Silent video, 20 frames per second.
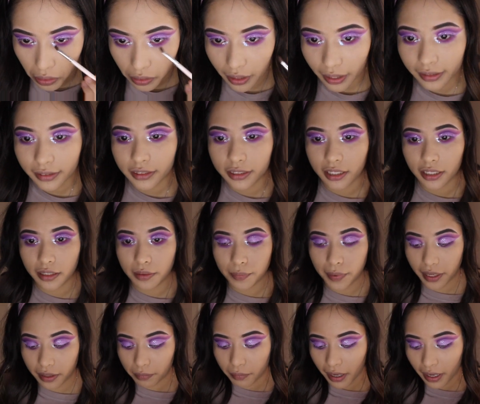That's gonna
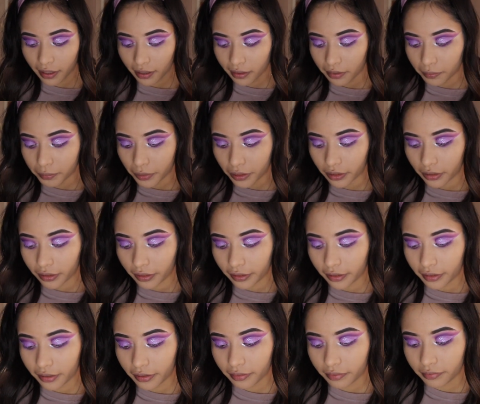be in my eyeball
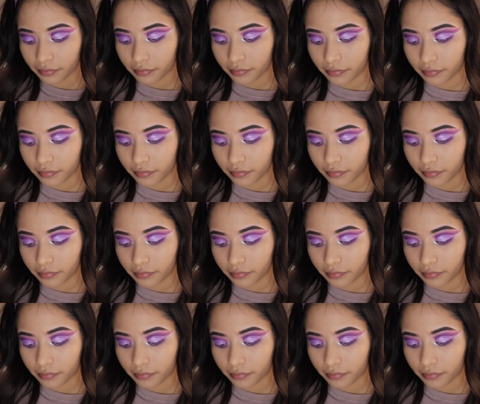later.